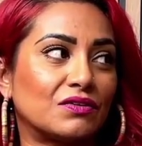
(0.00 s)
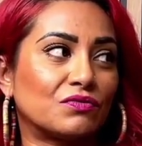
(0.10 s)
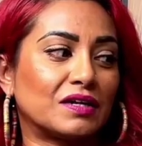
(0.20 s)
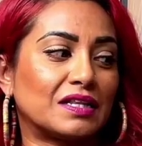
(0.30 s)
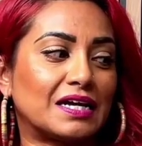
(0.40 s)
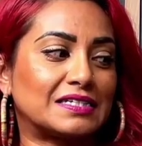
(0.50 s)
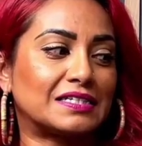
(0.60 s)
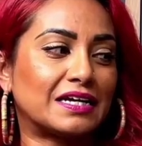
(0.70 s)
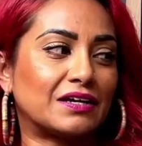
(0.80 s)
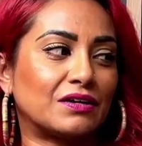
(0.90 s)

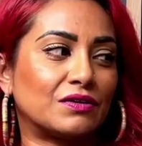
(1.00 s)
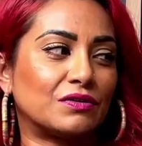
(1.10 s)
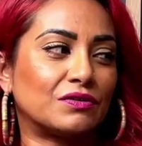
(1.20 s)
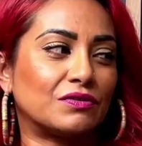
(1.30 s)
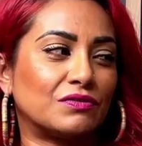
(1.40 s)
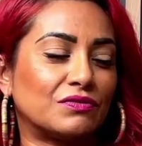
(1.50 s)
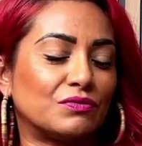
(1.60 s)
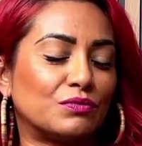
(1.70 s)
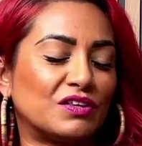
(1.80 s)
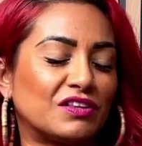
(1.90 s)
realizing
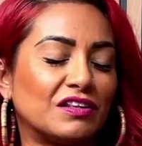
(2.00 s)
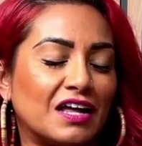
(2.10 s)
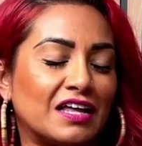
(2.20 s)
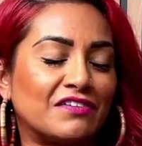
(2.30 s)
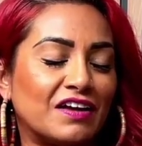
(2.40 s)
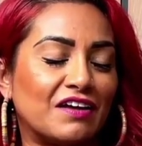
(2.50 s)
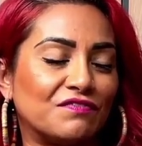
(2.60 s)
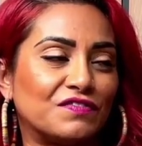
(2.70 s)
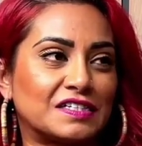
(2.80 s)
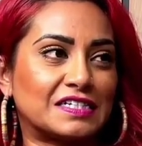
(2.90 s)
with a lot of
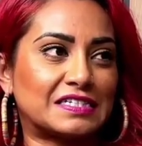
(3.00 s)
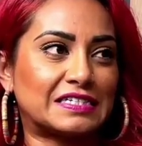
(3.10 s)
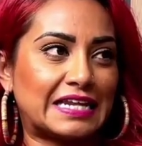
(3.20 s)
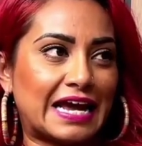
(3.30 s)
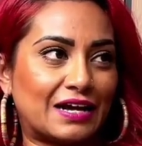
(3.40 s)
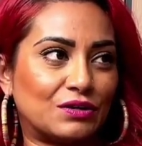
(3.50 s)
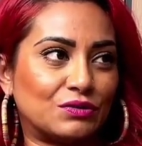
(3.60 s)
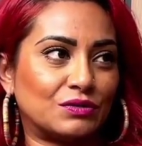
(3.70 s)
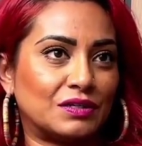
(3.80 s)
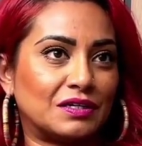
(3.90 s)
emphasis now